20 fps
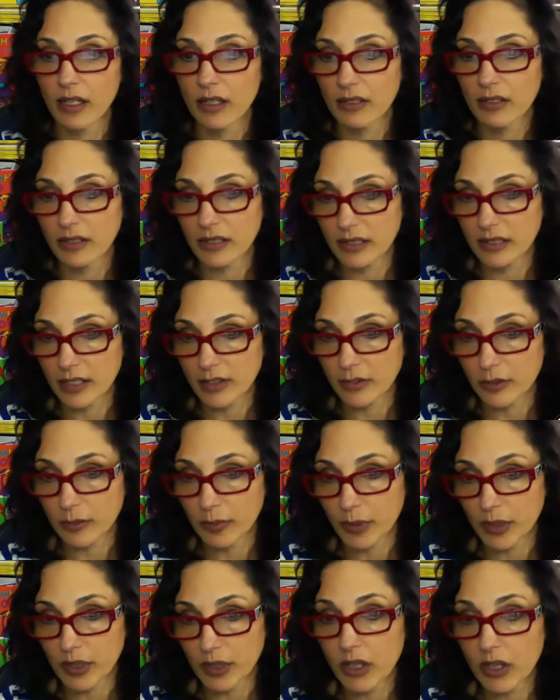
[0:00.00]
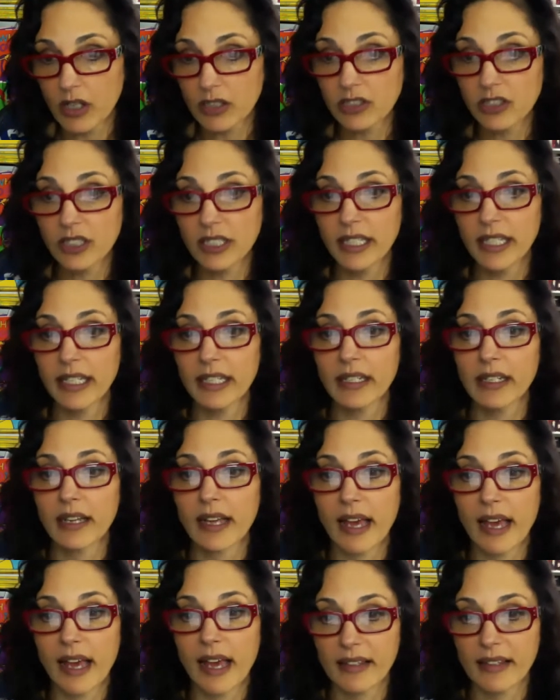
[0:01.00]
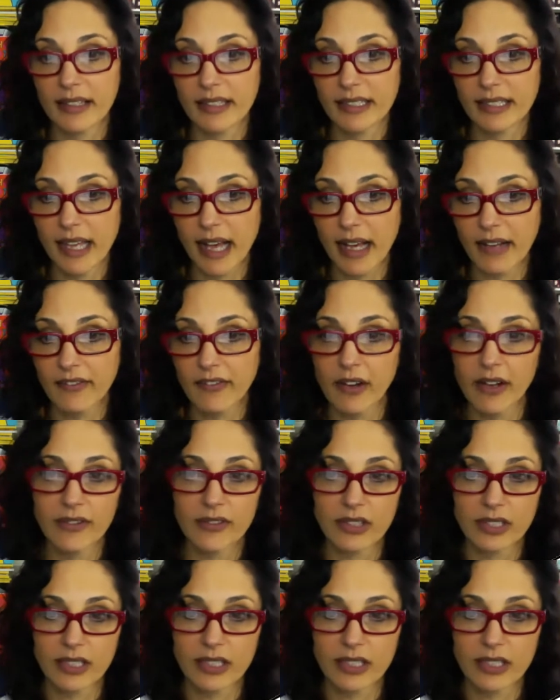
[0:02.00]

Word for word: successful book launch kit, the exact 5